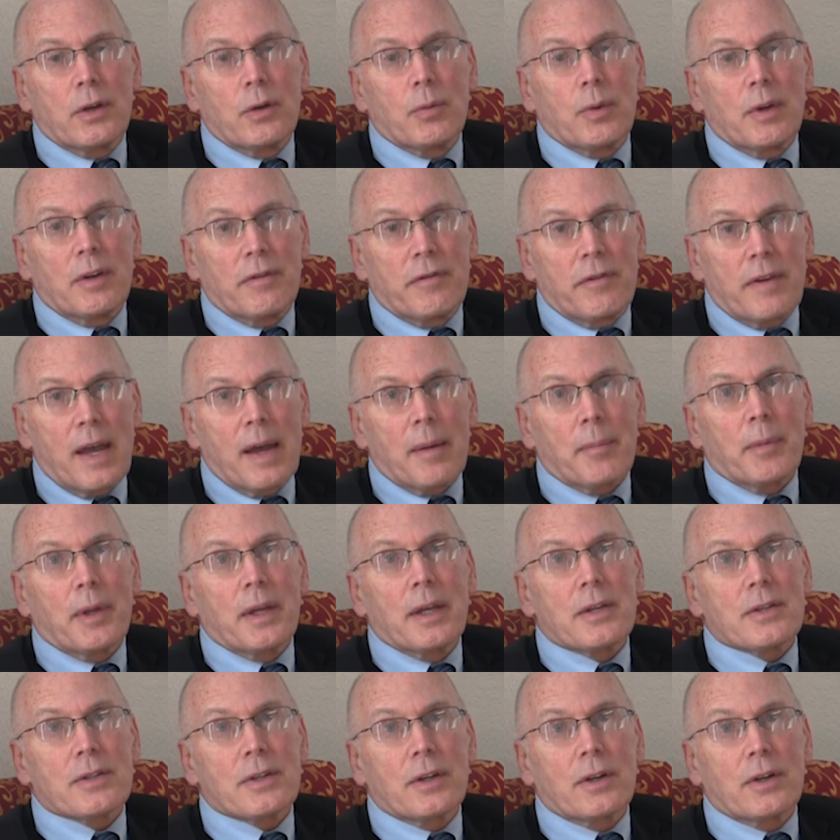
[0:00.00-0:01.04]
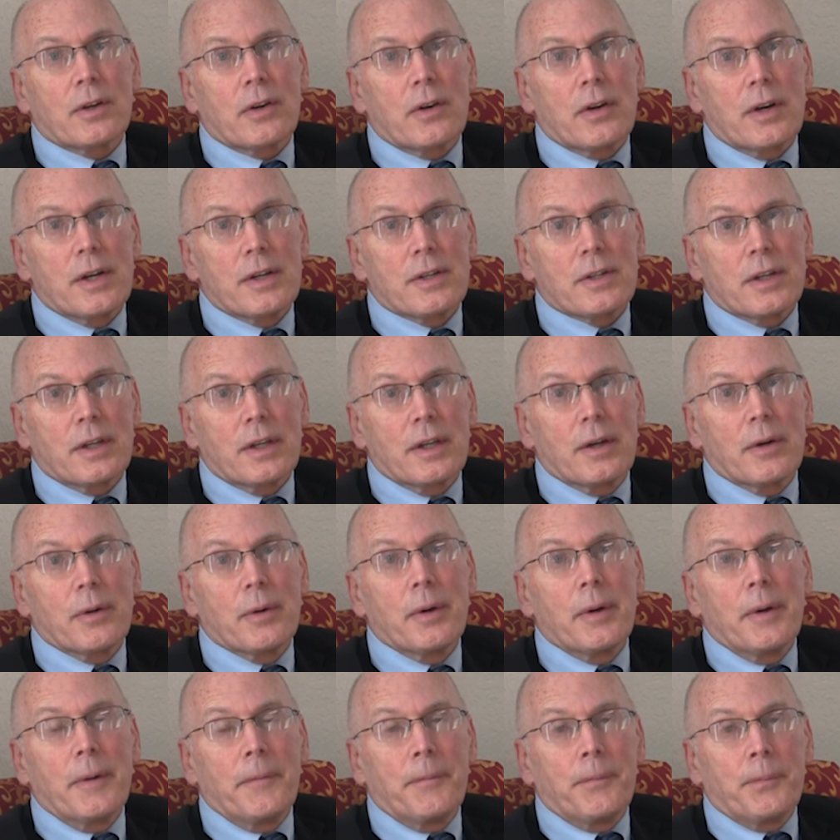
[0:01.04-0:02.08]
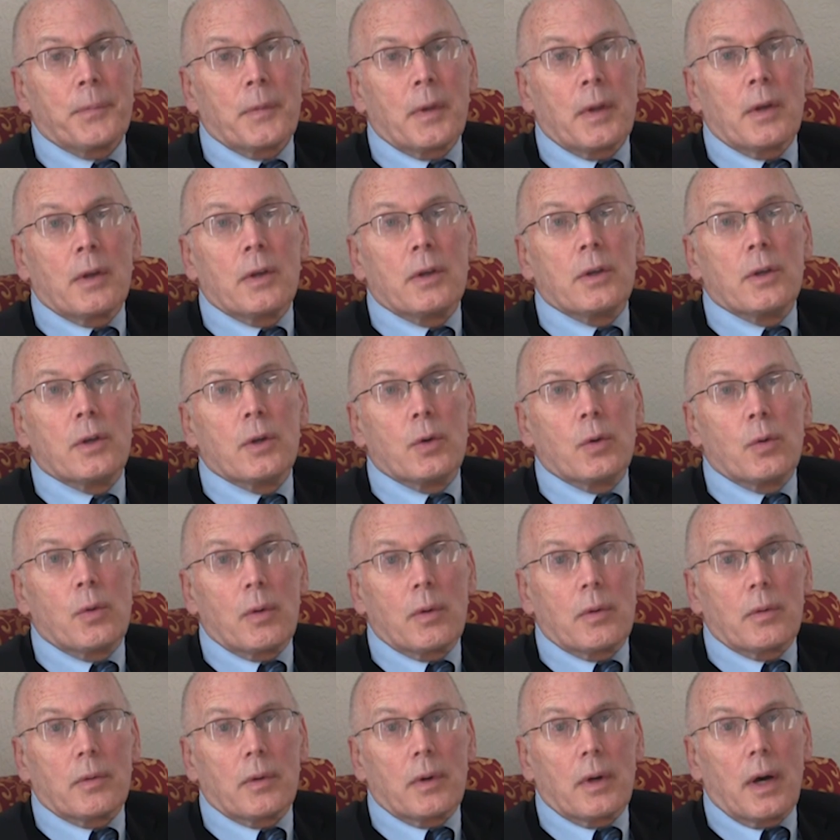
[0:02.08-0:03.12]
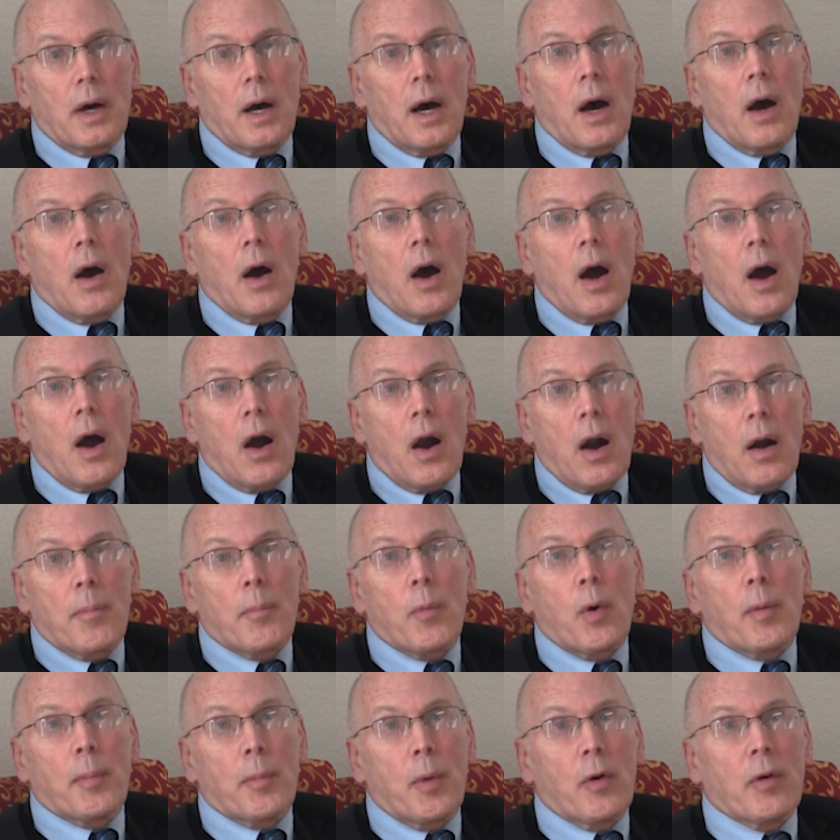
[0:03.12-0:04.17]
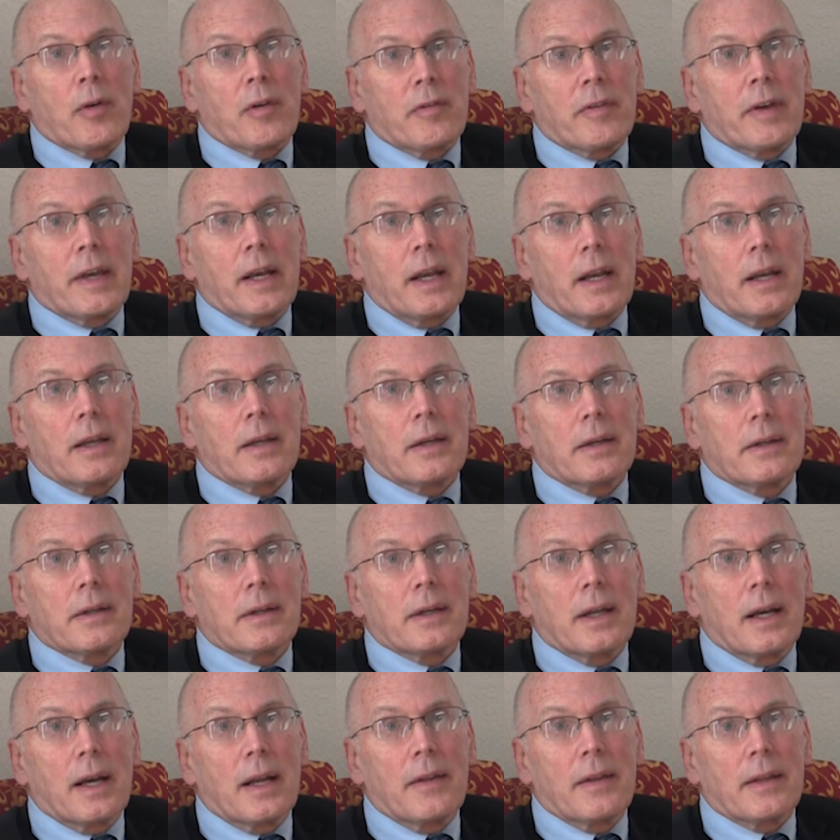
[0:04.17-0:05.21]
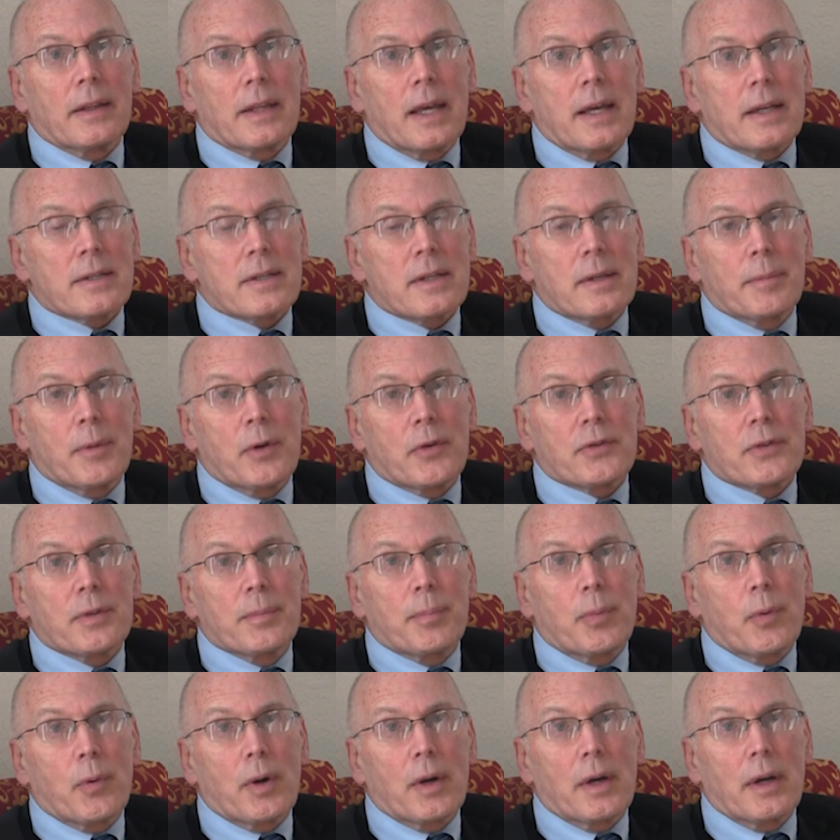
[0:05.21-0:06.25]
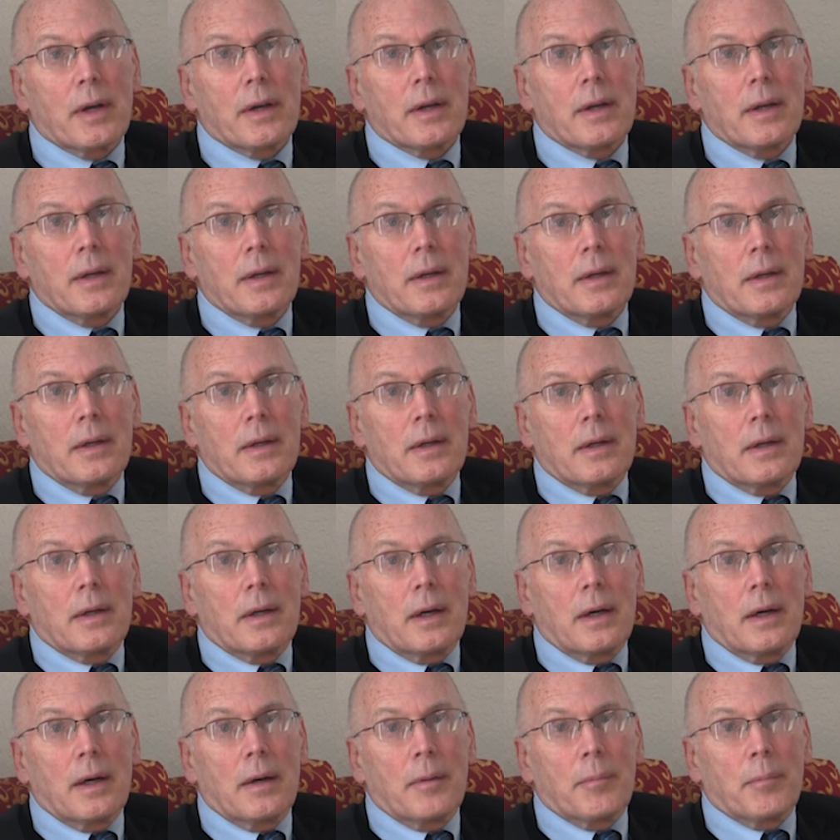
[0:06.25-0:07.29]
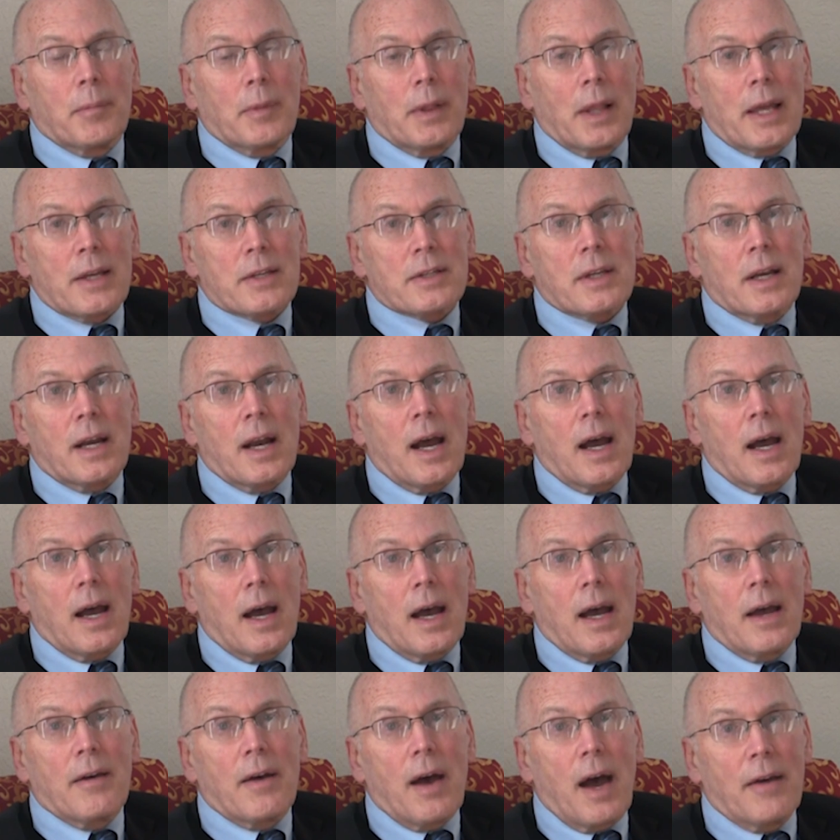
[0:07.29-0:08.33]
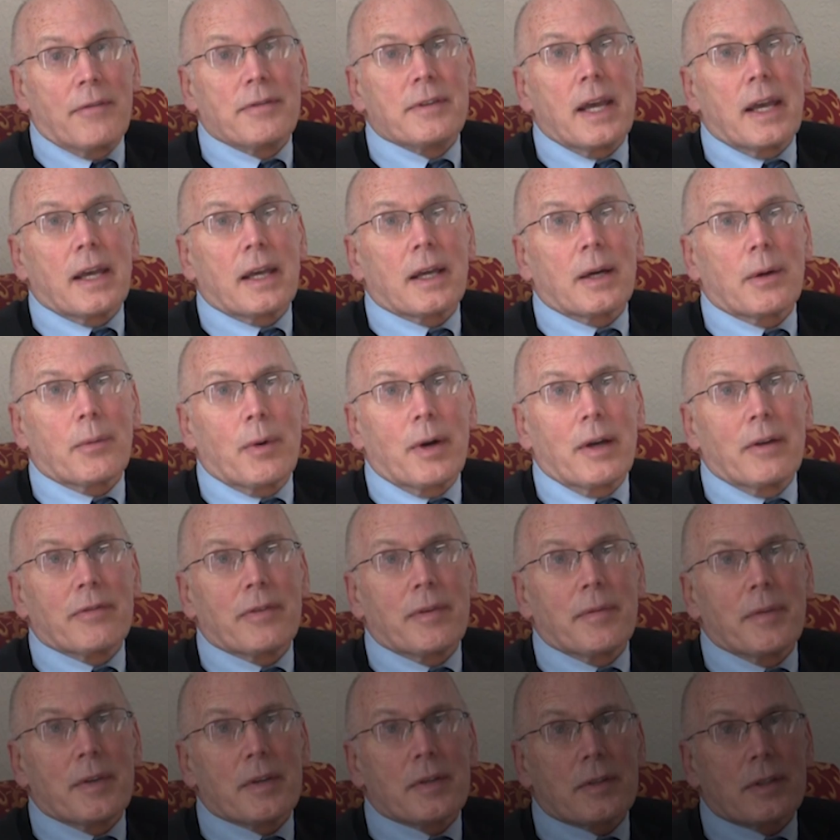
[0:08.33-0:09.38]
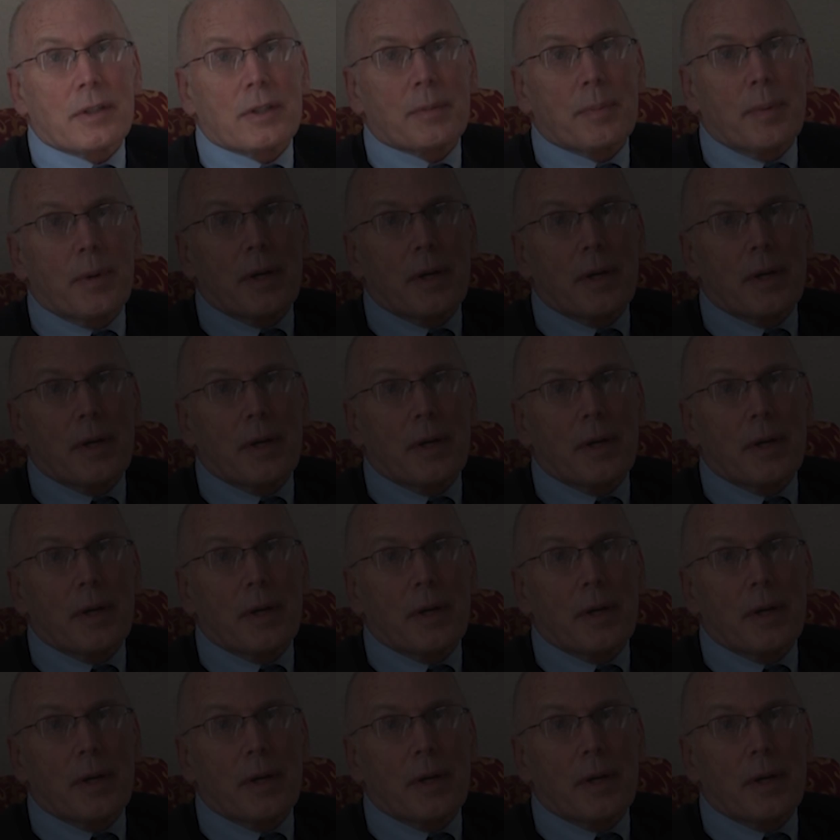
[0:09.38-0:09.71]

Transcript: you, when family is encouraging you, you are more motivated. And I think that's the most important lesson I've taken away from this experience.